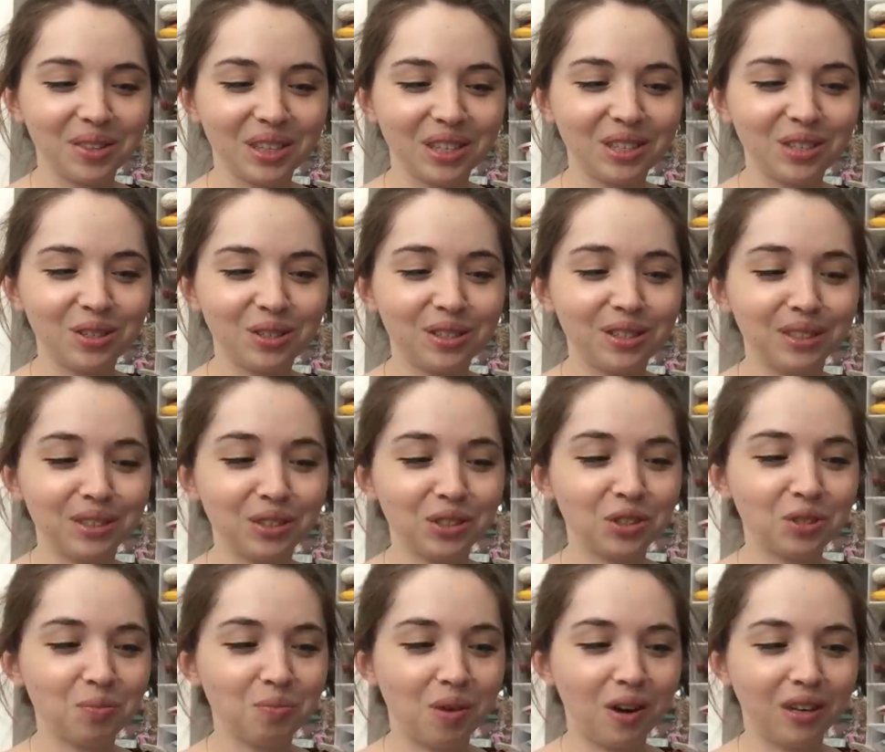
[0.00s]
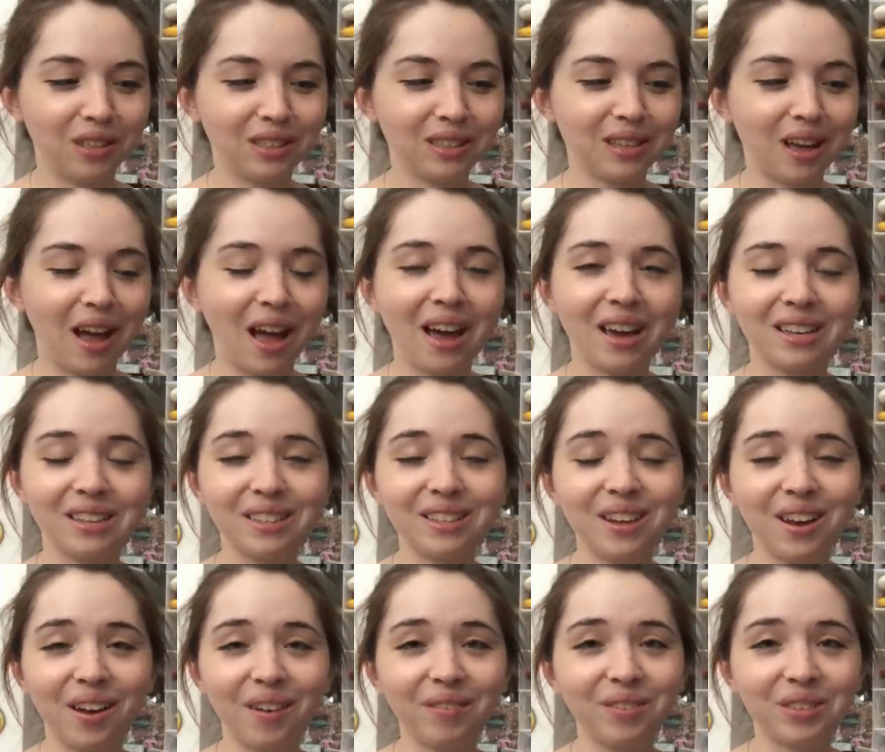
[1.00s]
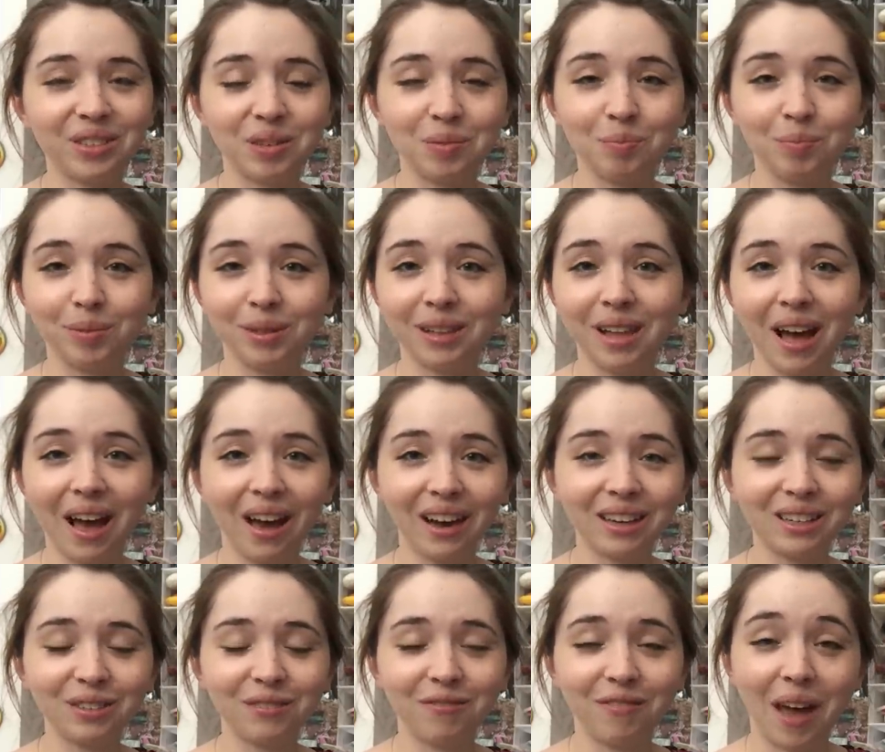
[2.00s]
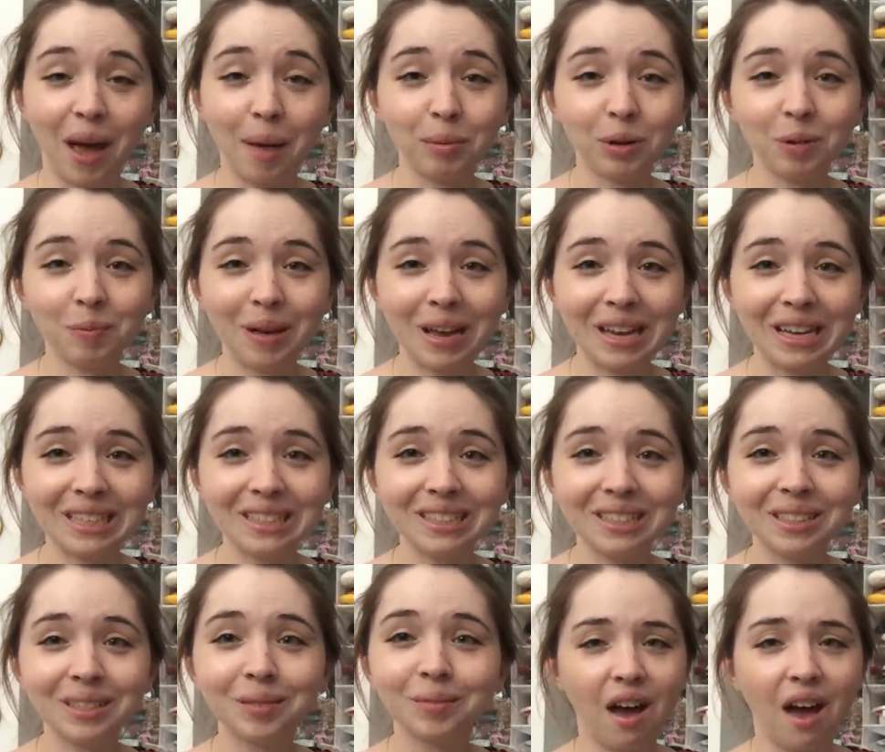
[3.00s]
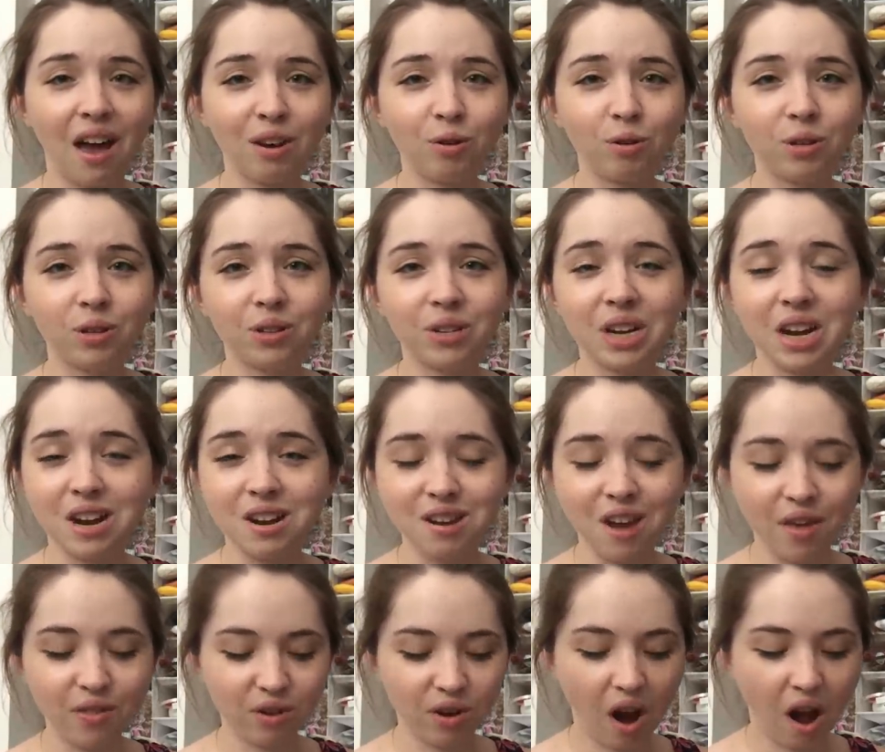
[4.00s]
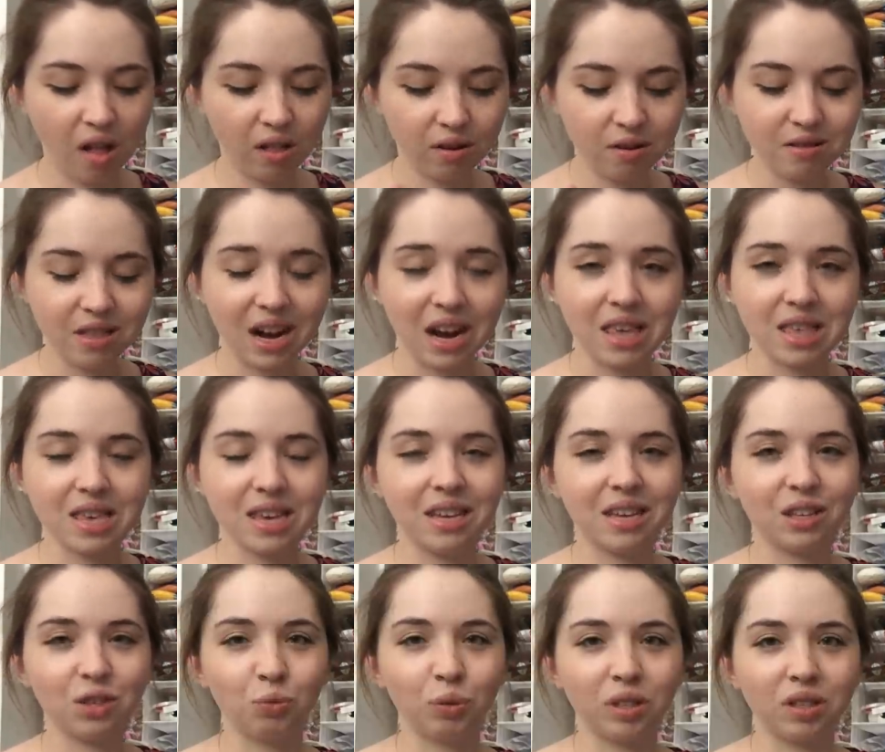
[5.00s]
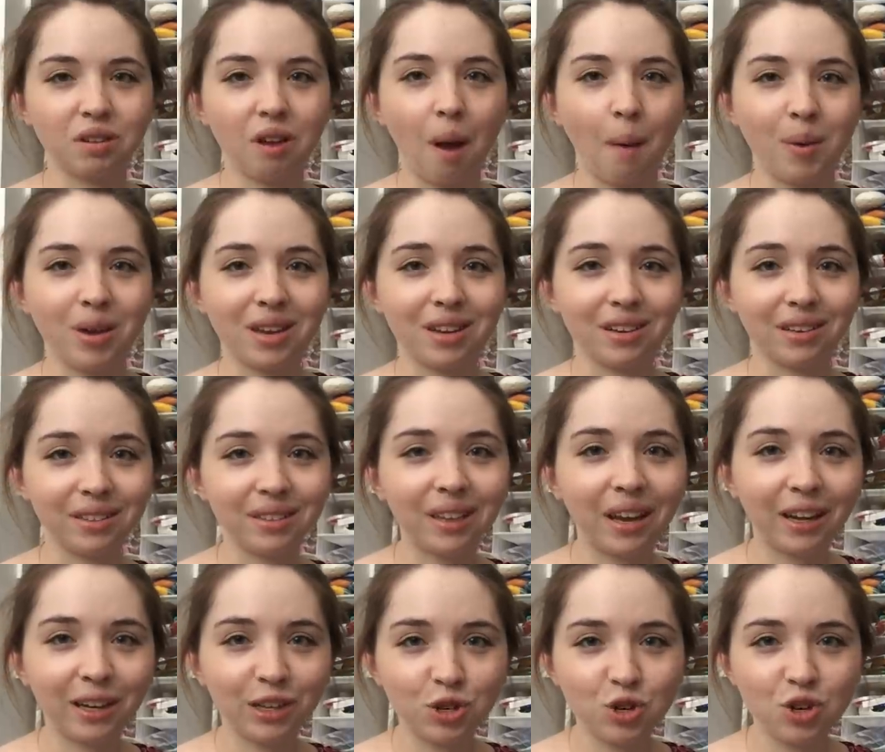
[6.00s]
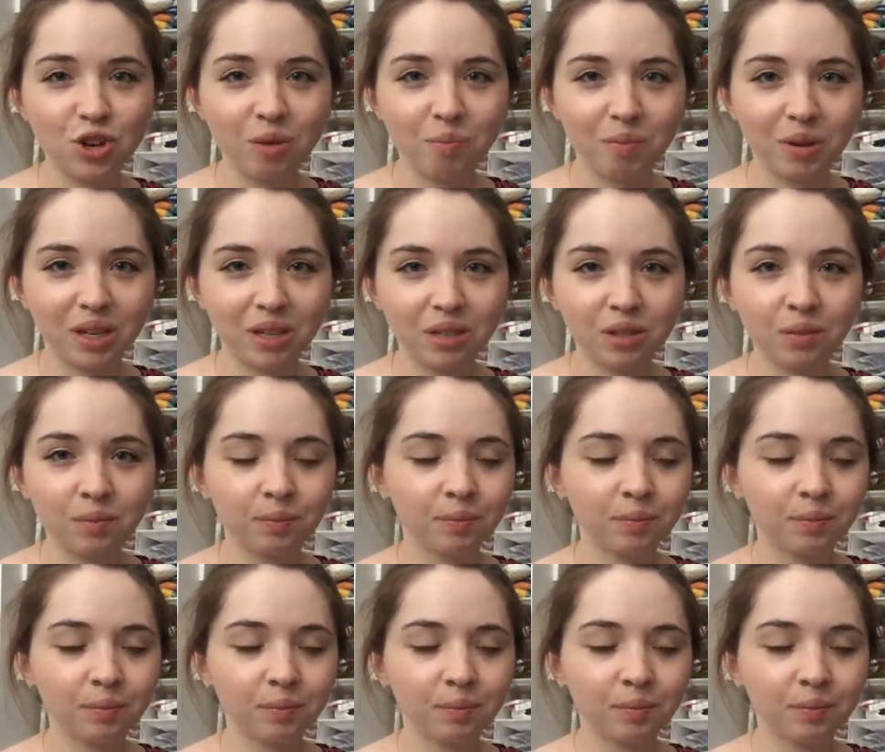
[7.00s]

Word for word: This is just a small size of some black fabric paint. I ordered another color that I think is what's coming in a second shipment.